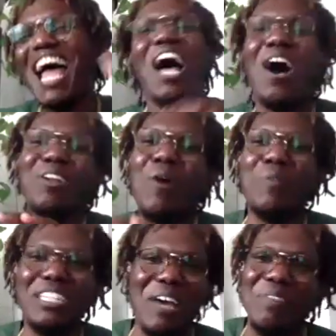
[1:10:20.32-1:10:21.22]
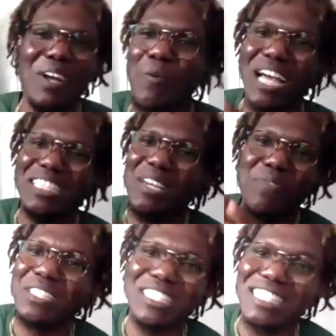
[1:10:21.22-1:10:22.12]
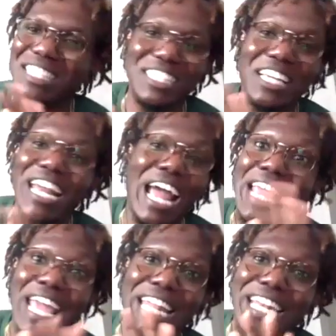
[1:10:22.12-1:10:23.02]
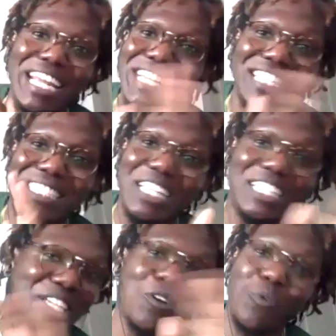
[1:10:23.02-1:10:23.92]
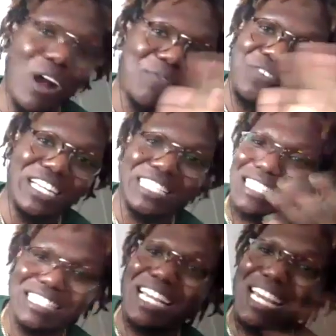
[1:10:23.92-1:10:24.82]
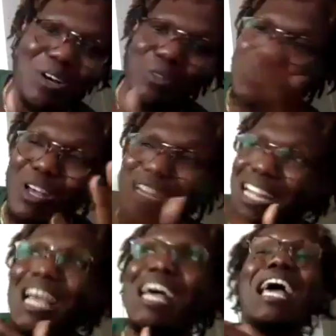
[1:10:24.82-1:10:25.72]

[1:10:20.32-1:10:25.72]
Oh no, we definitely gonna watch that first because it ain't edited. It's still raw footage. I still gotta go through all of that.